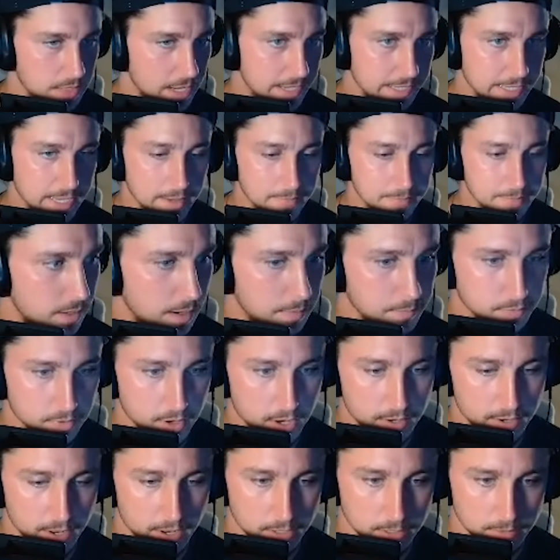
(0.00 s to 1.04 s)
Hey, K B, I'm
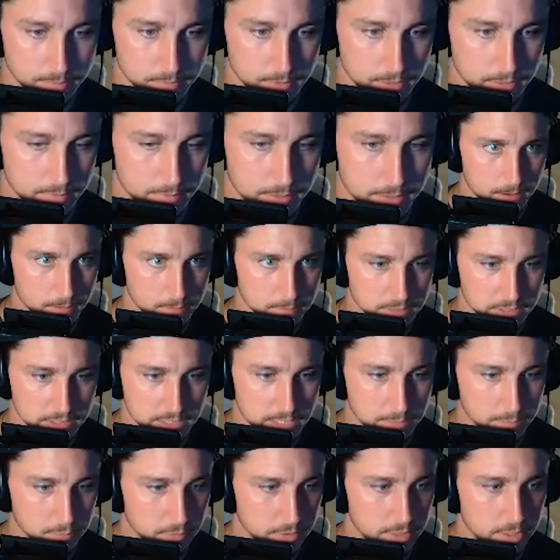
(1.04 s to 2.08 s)
proud of how you're playing, man. I'm just
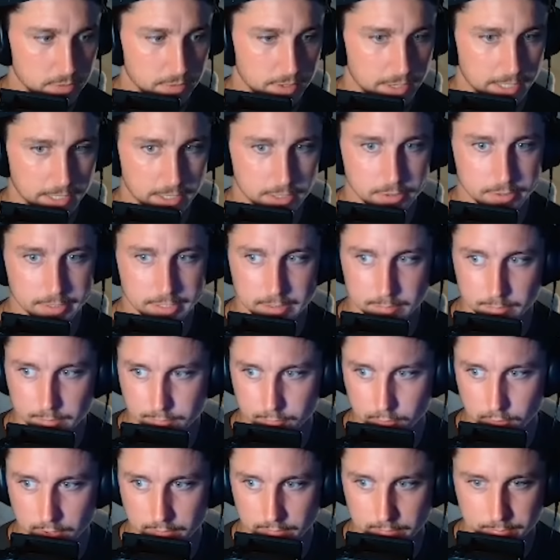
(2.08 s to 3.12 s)
keep reiterating in your ear
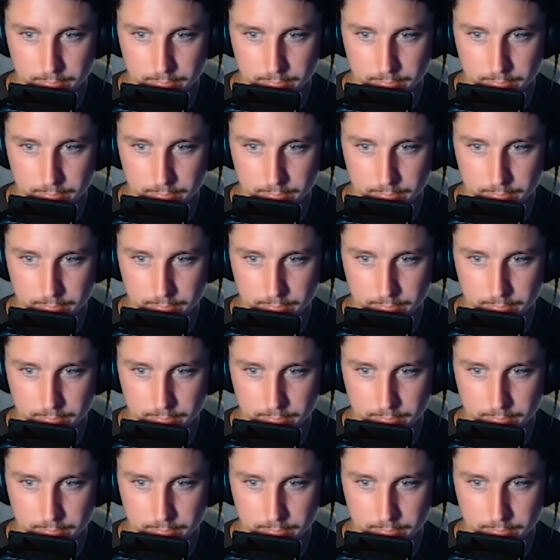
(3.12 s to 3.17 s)
before every